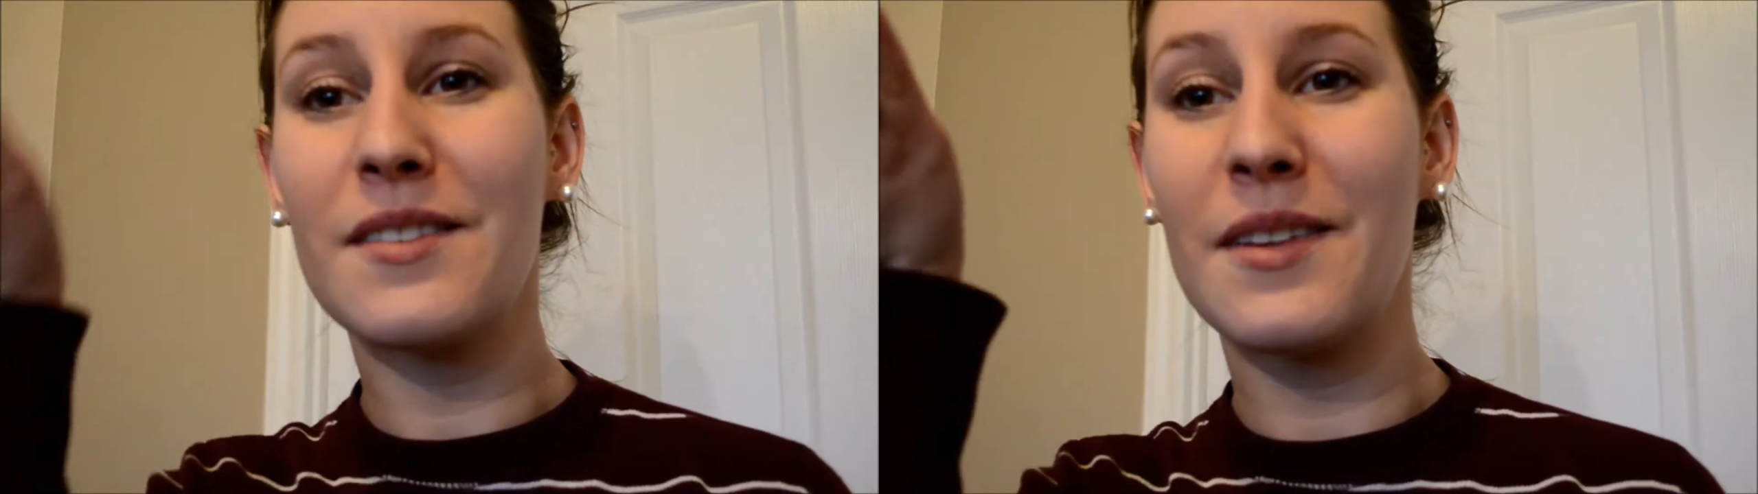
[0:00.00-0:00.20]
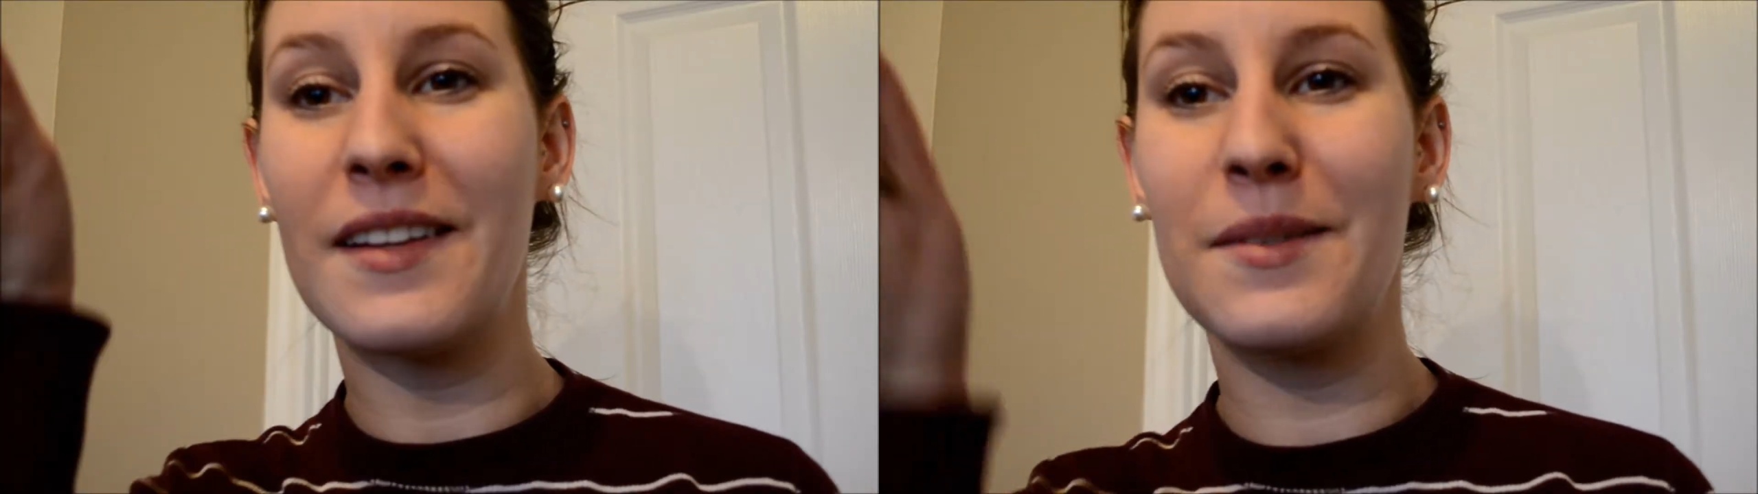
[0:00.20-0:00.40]

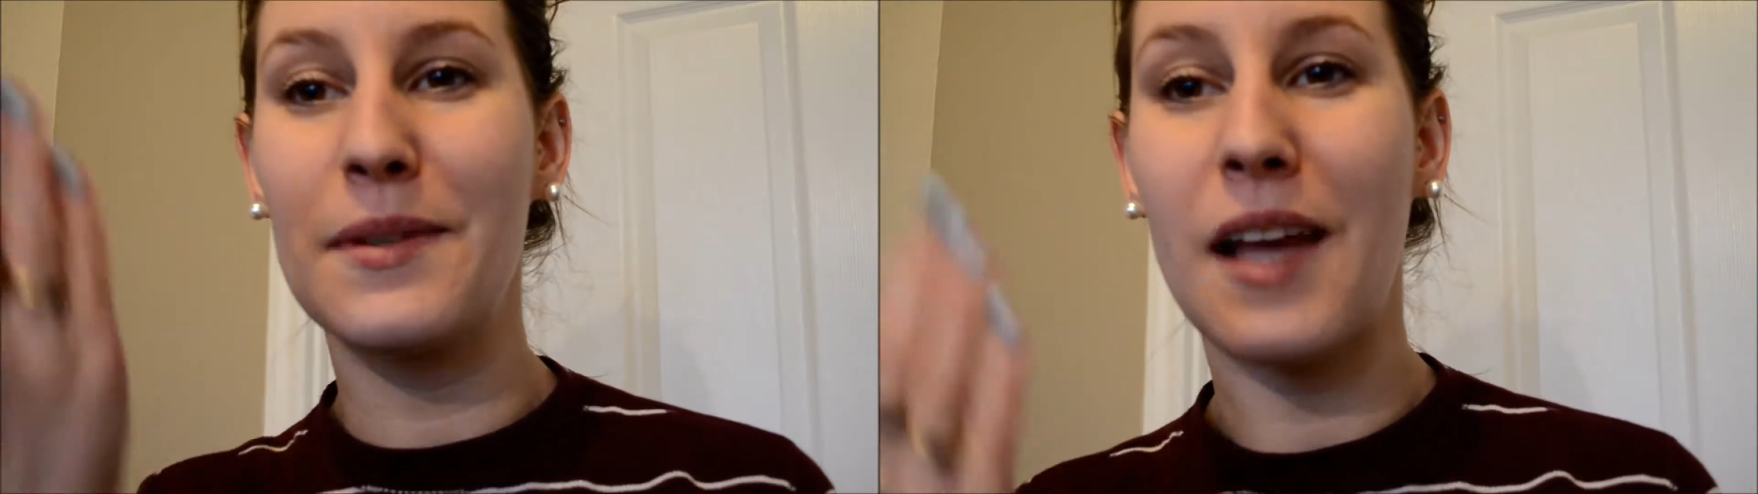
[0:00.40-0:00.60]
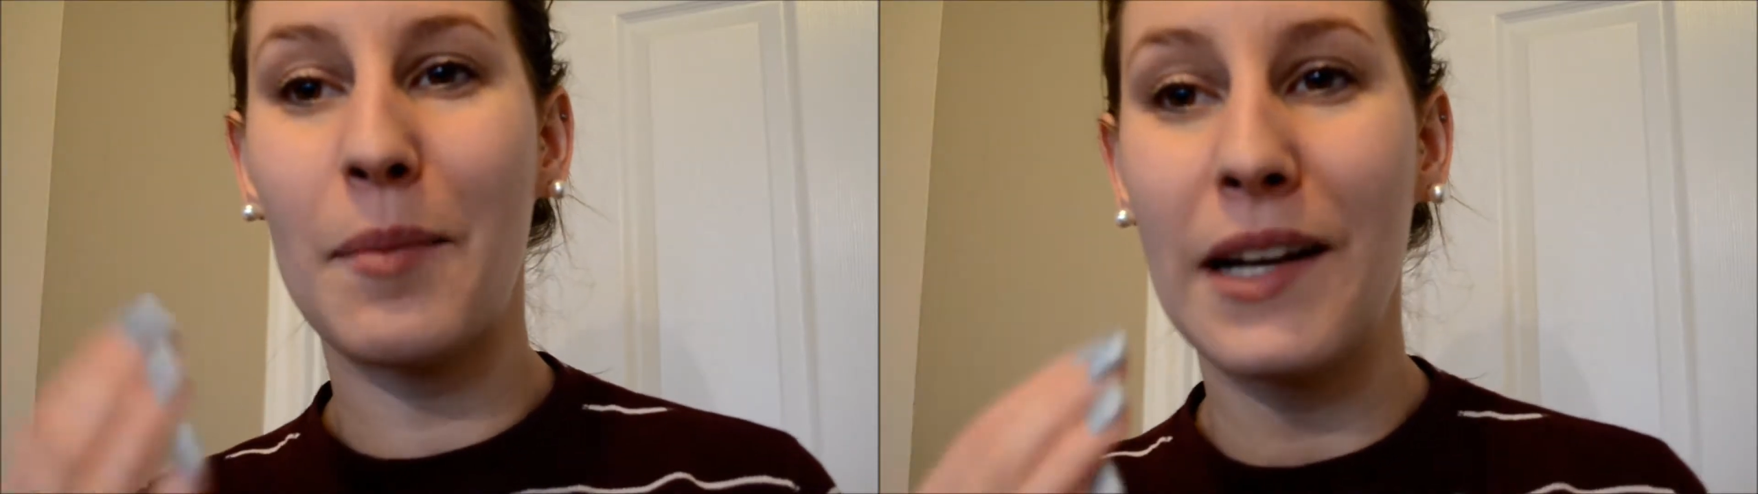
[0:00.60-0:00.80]
so that's
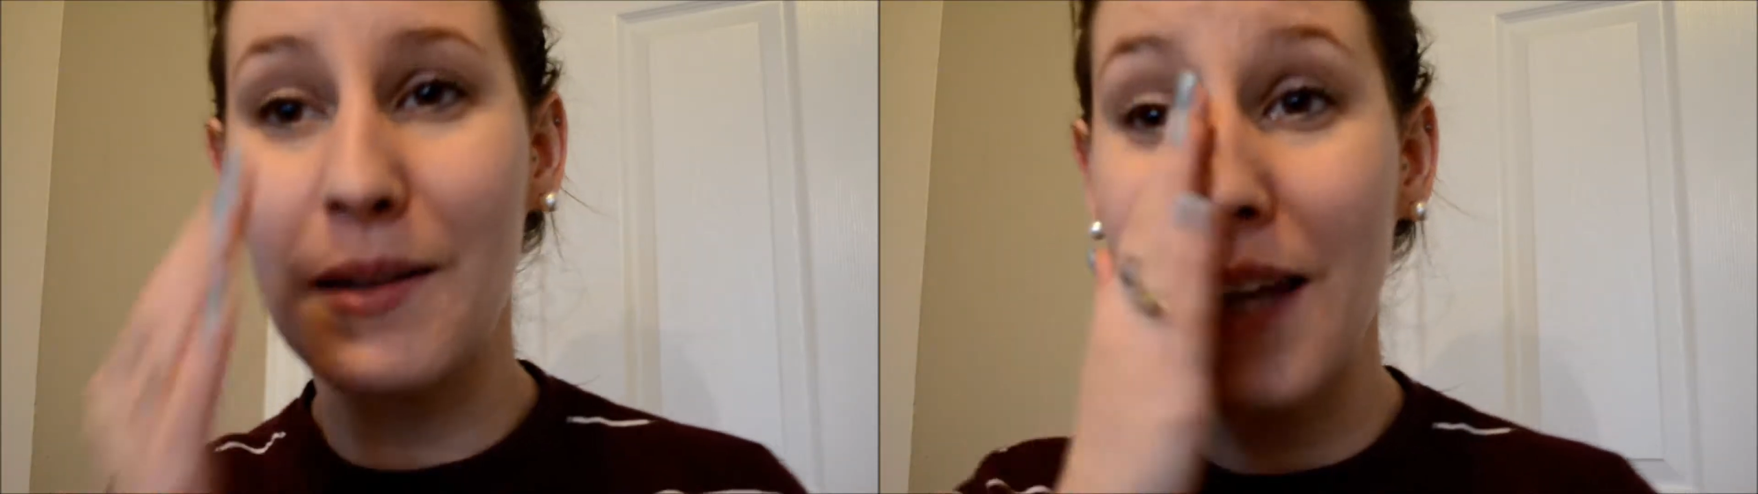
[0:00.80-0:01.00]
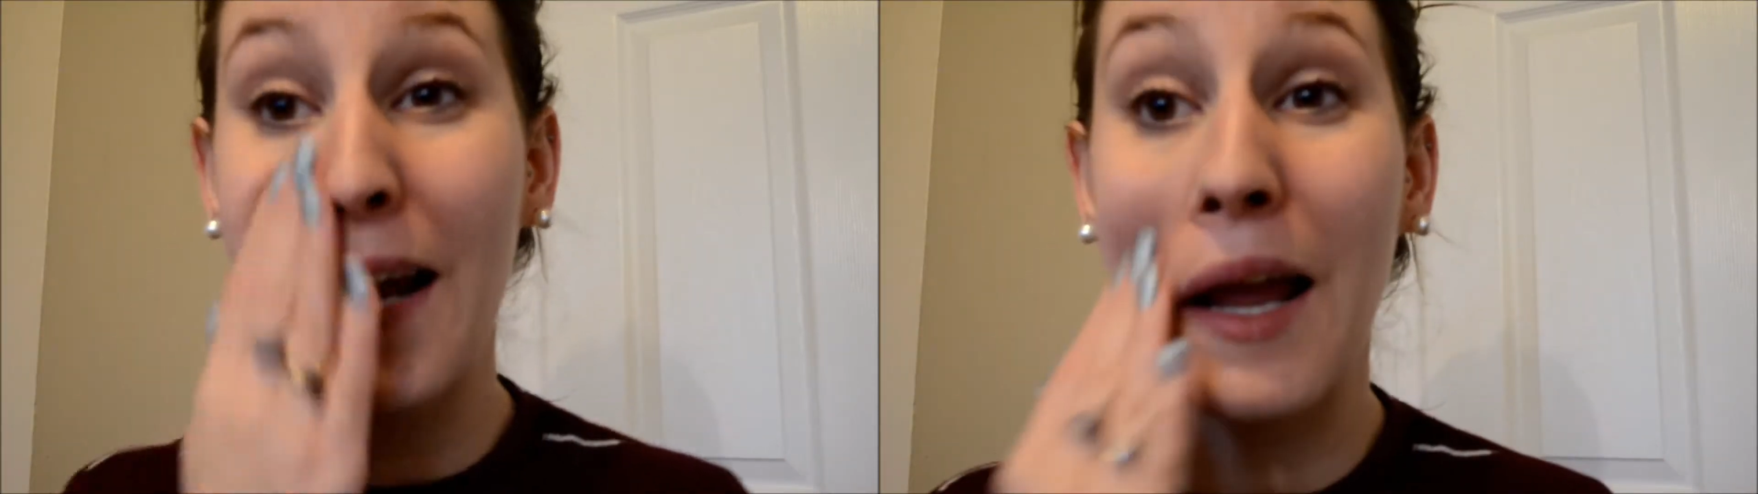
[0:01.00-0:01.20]
what's happening
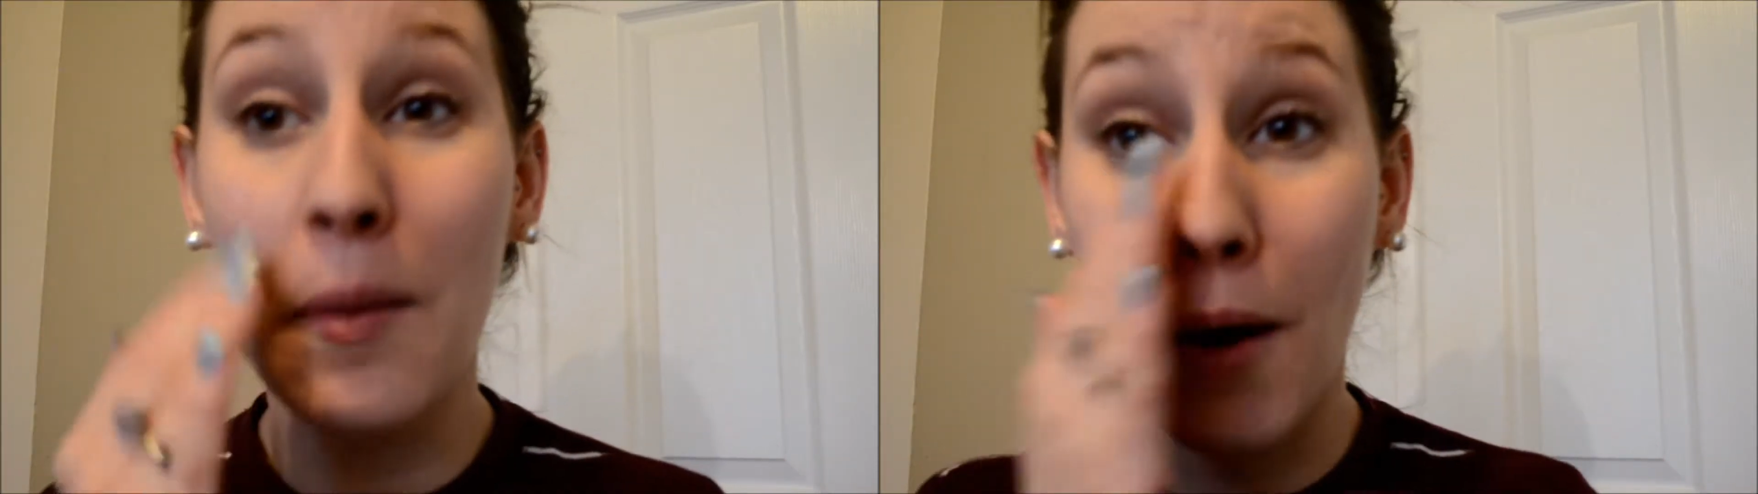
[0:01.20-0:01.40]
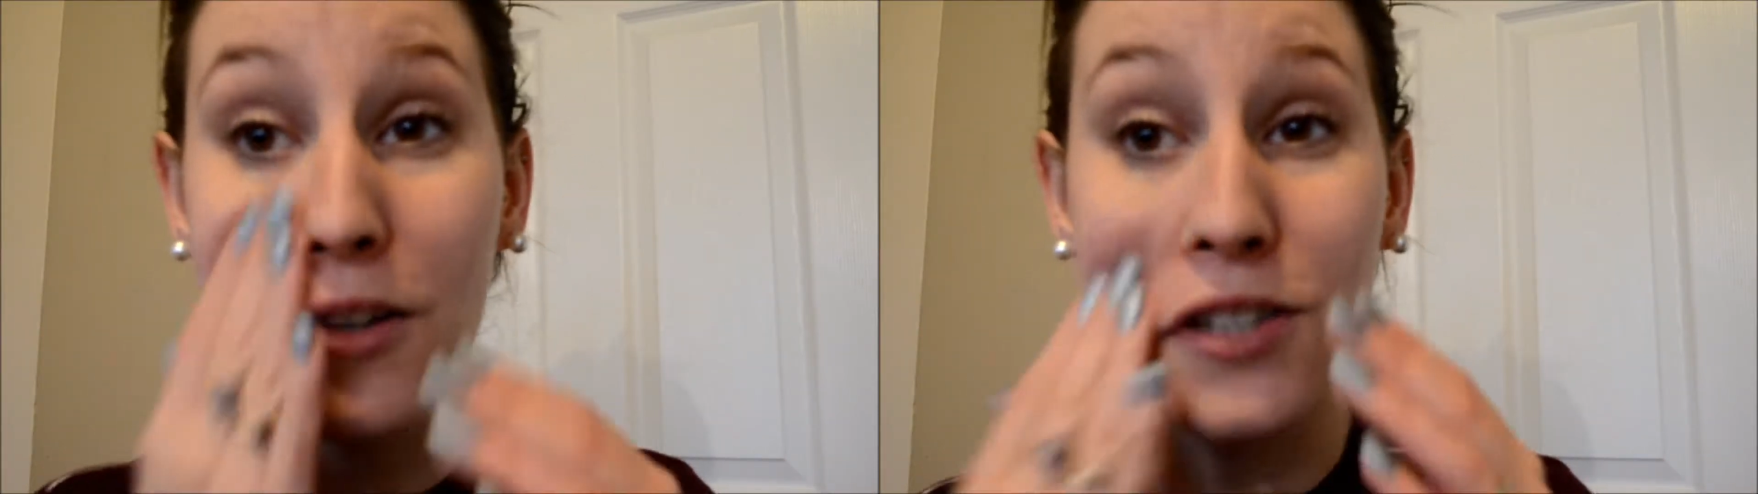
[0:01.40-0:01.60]
outside. I
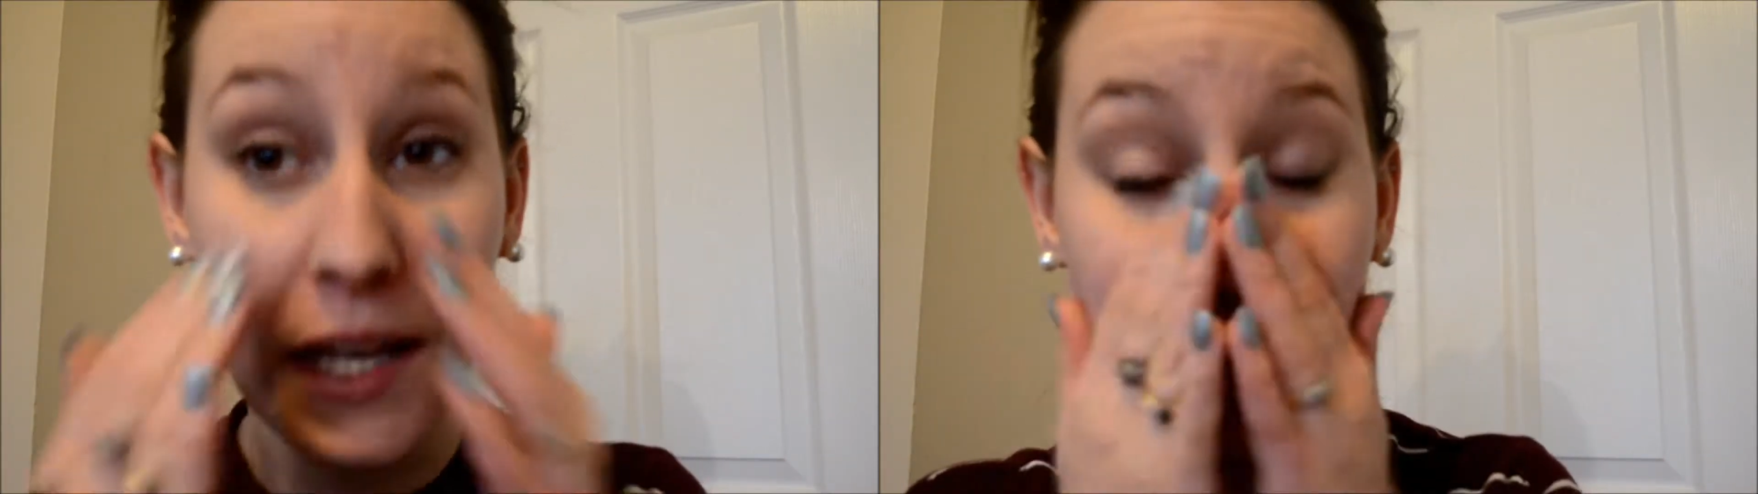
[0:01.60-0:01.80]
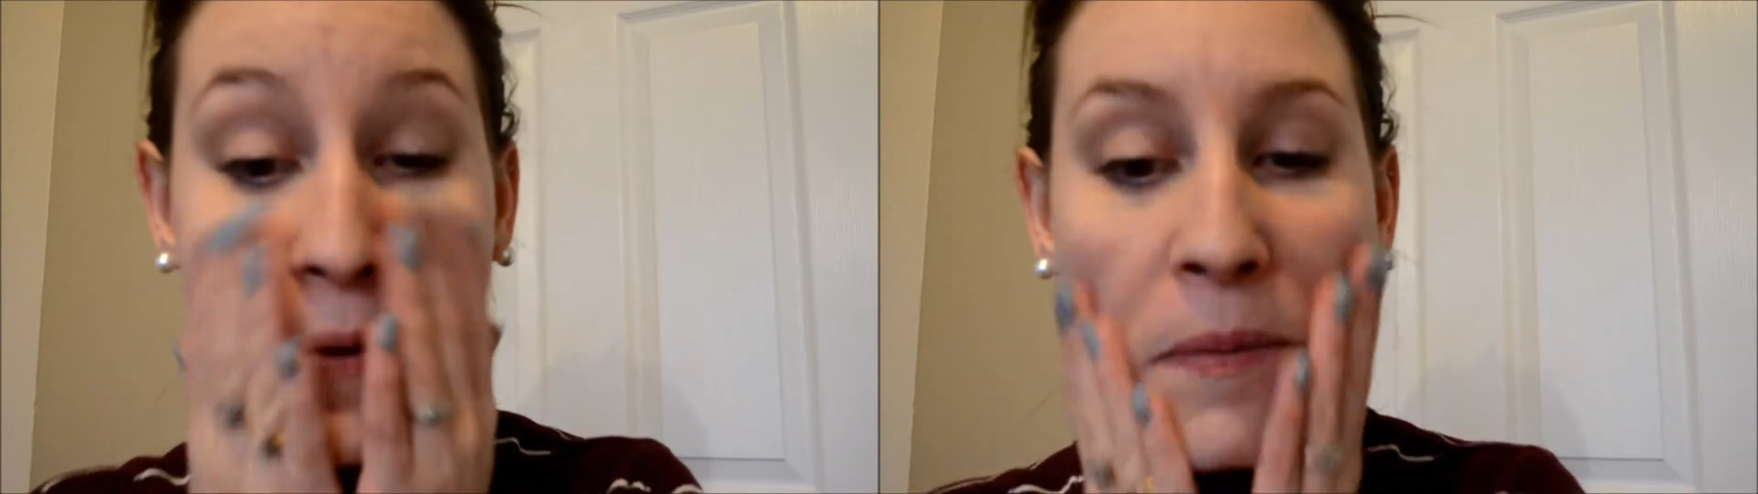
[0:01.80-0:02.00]
apologize.